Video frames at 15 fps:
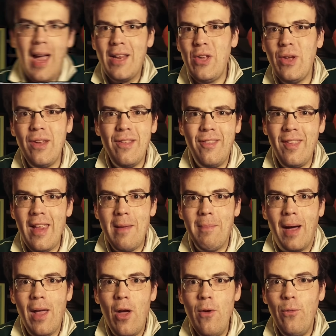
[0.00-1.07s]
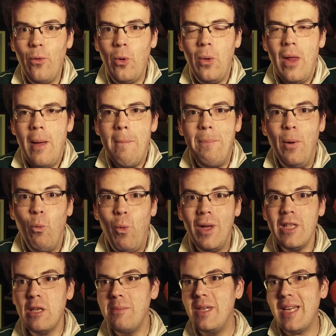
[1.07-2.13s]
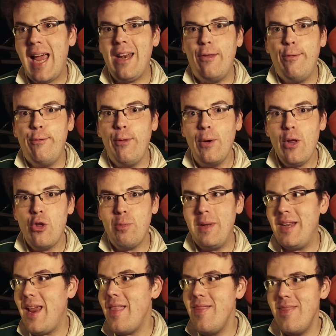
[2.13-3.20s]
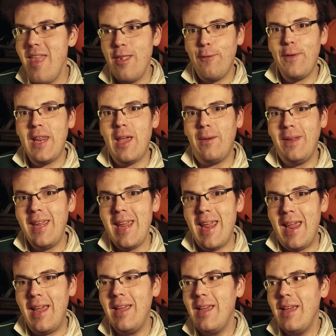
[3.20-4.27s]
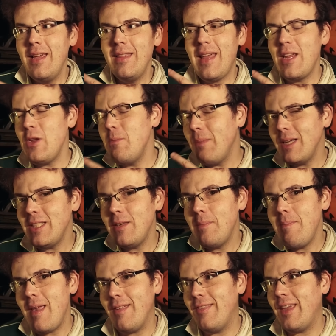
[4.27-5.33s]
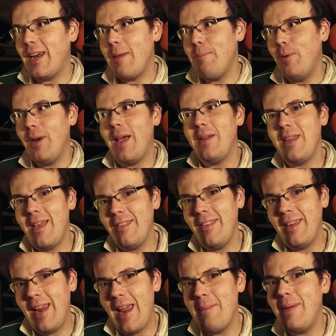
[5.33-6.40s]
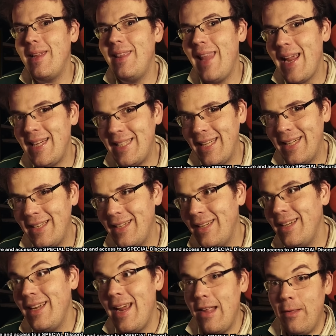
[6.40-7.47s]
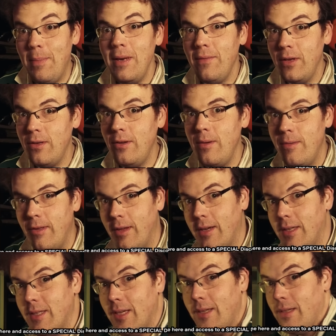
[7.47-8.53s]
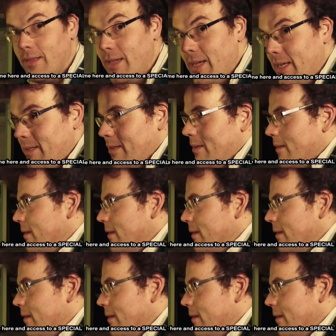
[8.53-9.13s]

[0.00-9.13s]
And you can see my overall bewilderment and astonishment in this video here that you might have missed that I put out yesterday a bit later. It's a bit of a doozy, I can tell you that.